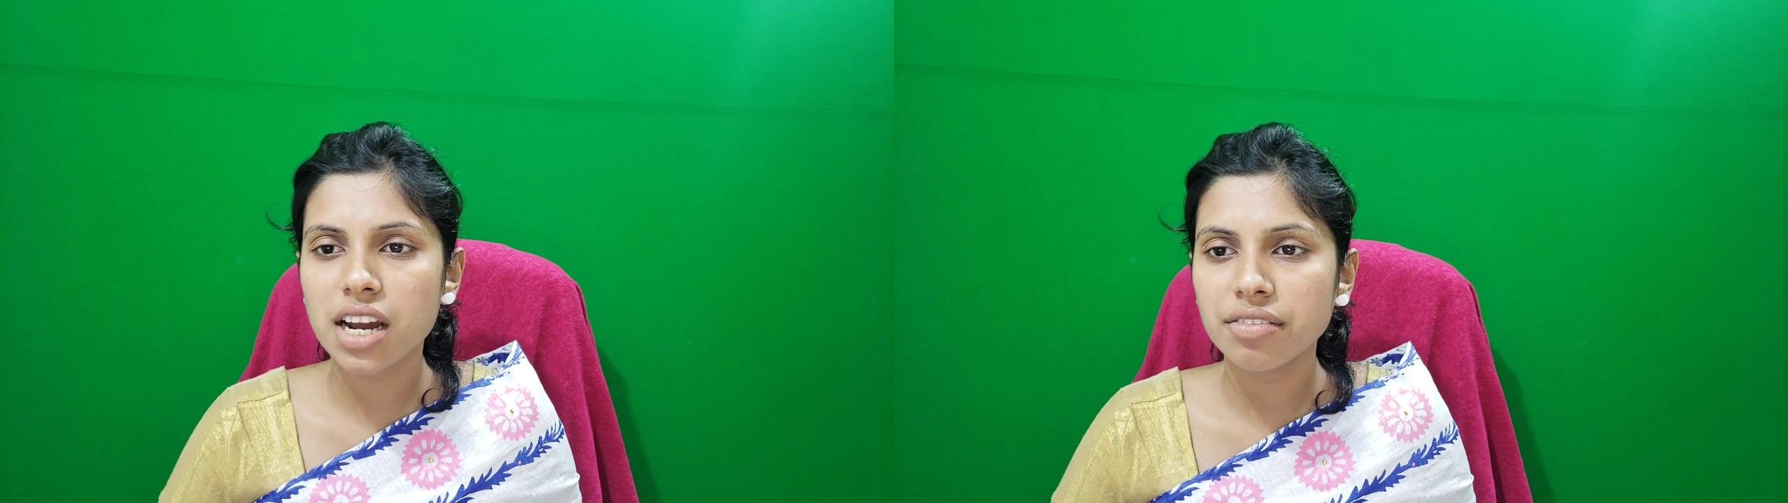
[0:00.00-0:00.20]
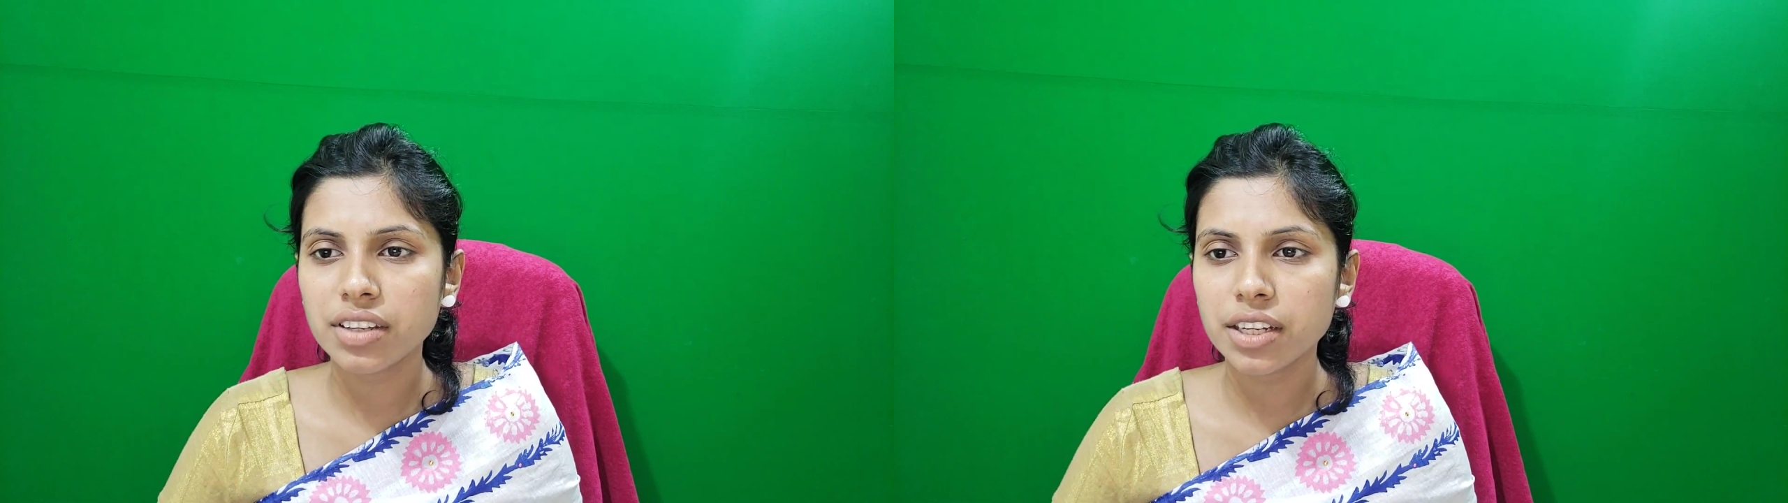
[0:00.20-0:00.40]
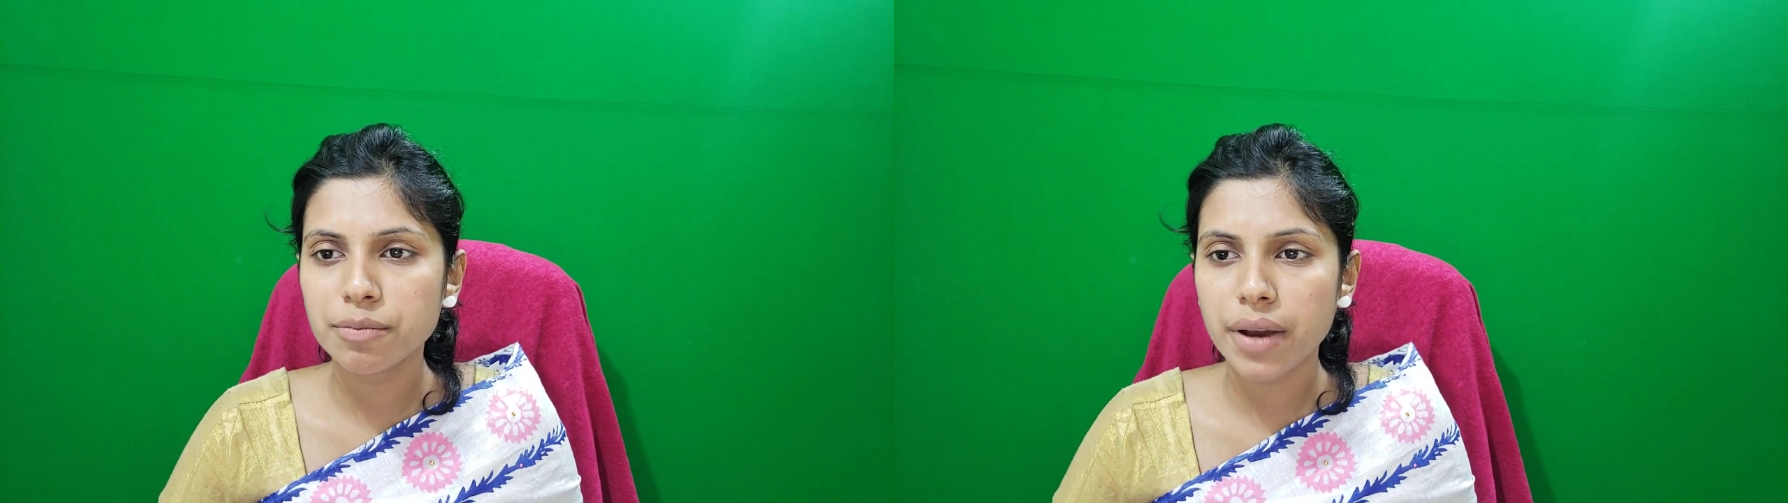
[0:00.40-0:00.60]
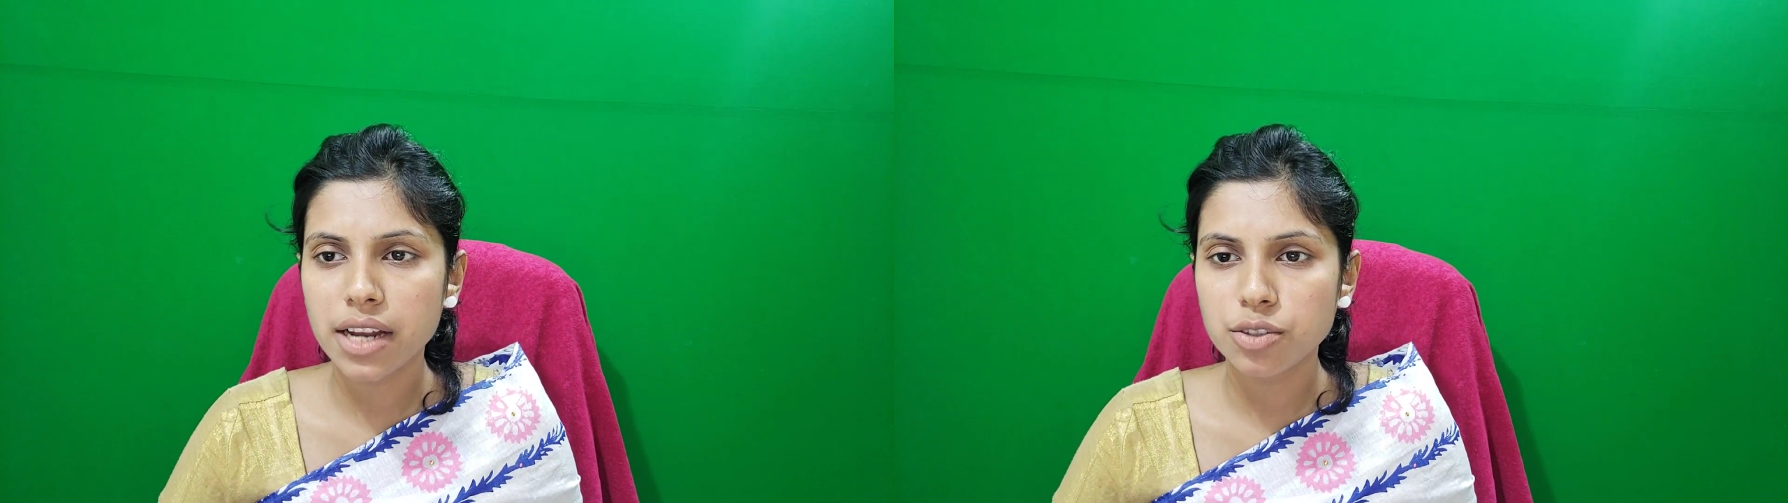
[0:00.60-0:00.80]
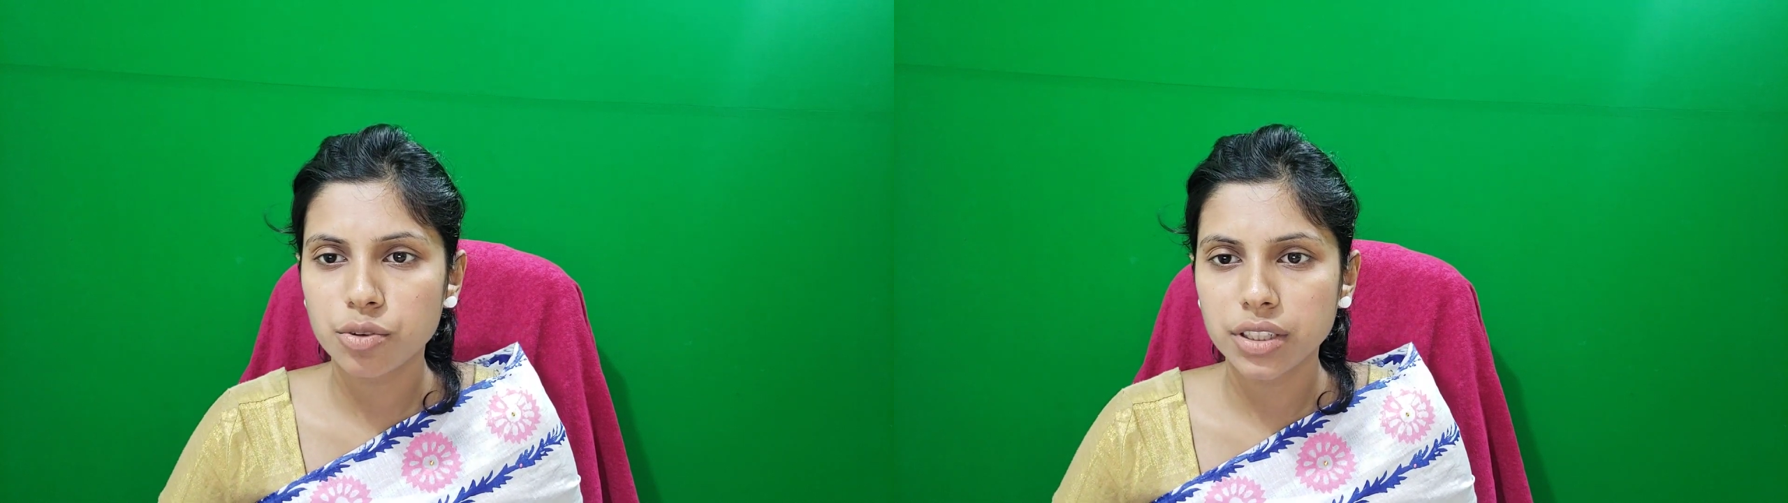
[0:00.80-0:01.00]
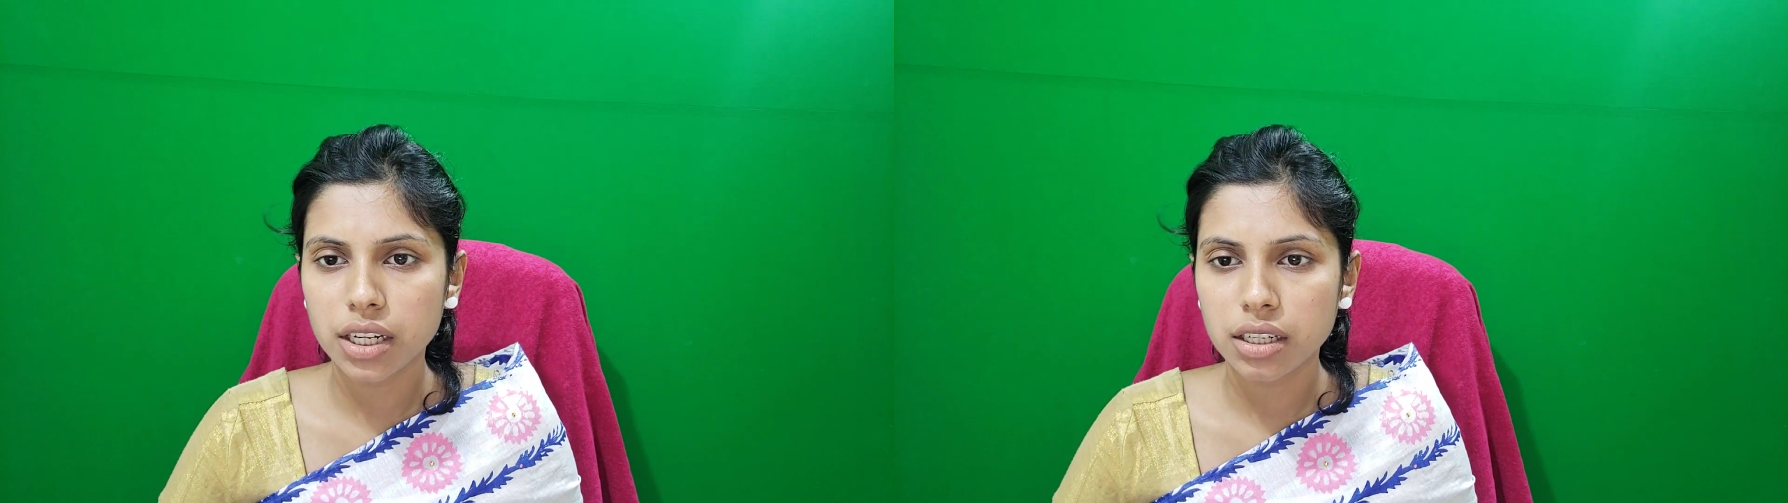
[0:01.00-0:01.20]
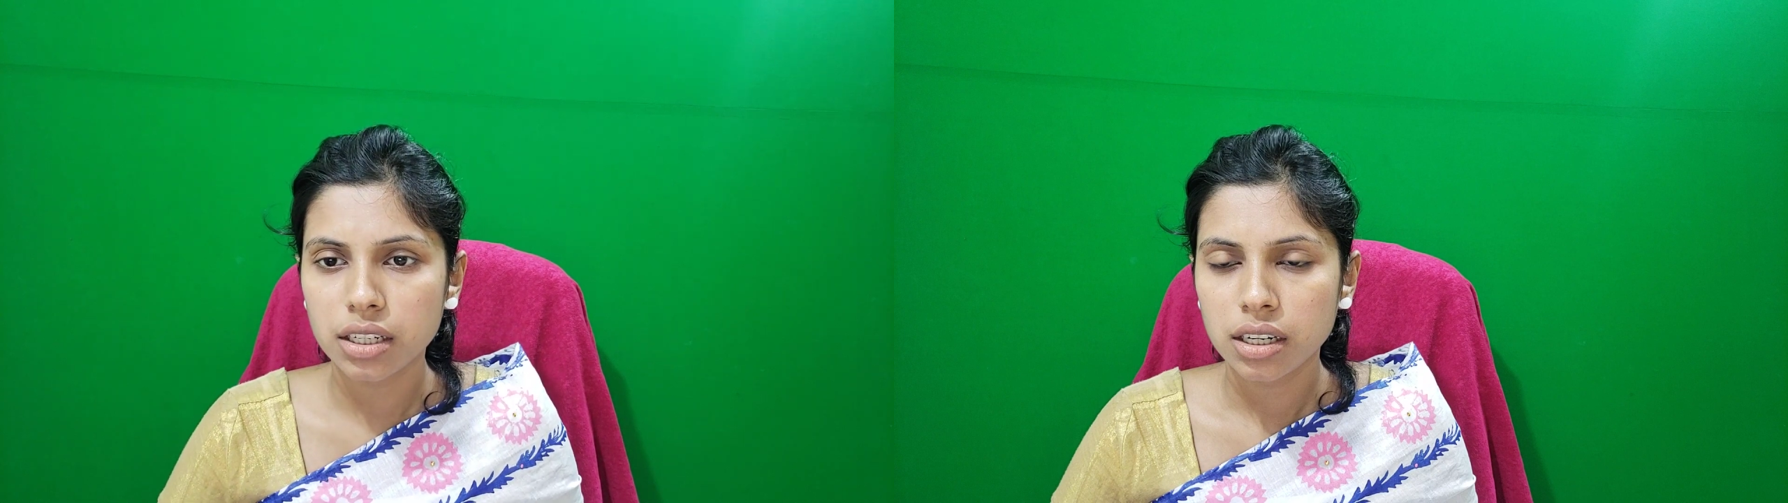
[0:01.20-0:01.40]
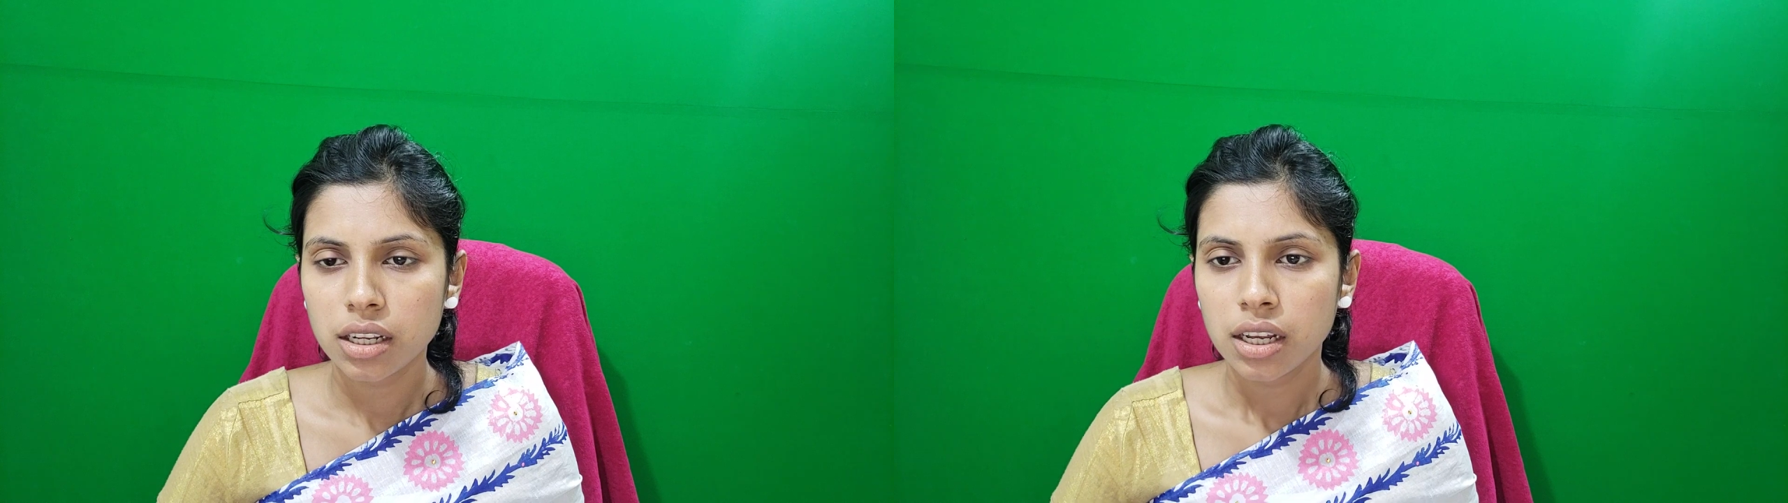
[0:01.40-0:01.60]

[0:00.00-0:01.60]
driving in bad weather.